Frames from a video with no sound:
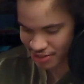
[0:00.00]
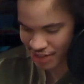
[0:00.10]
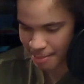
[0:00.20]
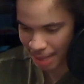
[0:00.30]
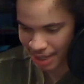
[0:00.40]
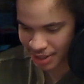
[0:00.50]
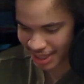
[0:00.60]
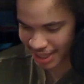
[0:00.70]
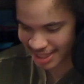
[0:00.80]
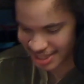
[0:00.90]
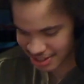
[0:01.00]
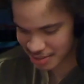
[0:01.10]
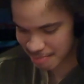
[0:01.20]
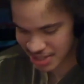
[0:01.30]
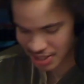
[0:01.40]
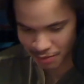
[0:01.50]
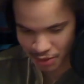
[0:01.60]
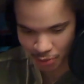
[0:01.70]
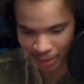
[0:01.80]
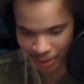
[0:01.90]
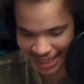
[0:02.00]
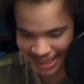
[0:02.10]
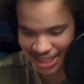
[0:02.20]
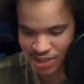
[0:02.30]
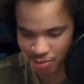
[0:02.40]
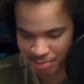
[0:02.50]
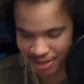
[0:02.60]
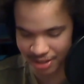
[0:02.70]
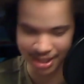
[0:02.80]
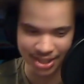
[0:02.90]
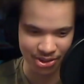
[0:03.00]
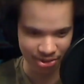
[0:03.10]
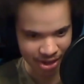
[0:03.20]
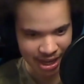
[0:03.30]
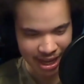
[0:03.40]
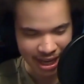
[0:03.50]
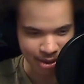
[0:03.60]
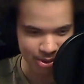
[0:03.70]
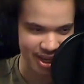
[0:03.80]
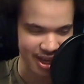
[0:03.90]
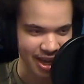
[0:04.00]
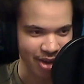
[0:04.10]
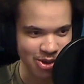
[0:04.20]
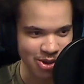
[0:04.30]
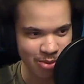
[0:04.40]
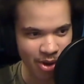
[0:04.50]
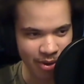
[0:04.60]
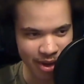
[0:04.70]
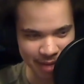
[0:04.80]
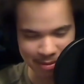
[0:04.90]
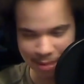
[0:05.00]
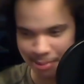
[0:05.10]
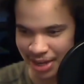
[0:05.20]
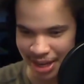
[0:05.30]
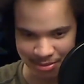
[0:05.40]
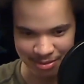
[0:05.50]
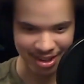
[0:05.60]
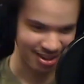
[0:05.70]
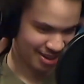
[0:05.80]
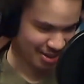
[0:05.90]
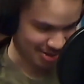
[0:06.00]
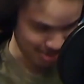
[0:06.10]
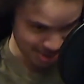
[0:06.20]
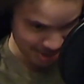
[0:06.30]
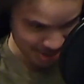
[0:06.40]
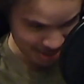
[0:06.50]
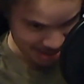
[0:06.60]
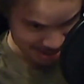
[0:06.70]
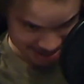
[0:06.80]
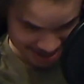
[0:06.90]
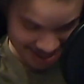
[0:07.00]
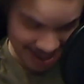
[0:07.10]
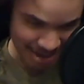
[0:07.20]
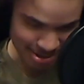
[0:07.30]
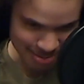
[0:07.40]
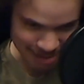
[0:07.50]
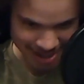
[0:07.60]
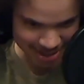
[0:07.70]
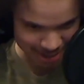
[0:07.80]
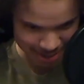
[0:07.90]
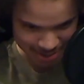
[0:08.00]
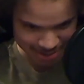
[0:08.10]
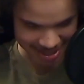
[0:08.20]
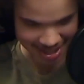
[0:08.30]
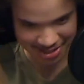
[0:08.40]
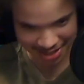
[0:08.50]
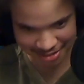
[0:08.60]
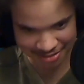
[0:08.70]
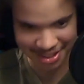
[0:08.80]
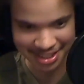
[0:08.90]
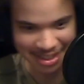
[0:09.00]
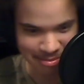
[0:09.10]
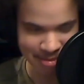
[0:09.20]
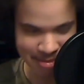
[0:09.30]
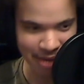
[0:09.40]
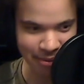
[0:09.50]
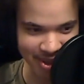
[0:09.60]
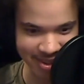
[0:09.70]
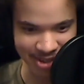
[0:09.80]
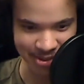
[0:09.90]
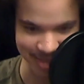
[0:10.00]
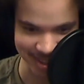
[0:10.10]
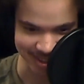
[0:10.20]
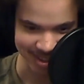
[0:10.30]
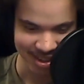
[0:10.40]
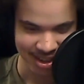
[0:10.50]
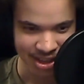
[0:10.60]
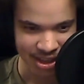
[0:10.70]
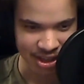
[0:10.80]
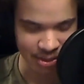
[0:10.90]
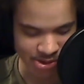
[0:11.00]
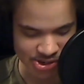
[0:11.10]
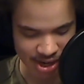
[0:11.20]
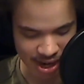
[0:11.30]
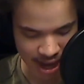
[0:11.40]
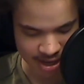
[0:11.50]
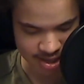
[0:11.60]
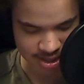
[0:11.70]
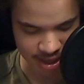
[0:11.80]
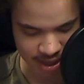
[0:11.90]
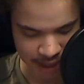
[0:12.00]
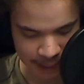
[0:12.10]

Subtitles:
their time? This doesn't make sense. If you do it like this, you'll be good. And it was more where like people would get, it was back in those days of Matt, where he wasn't as like,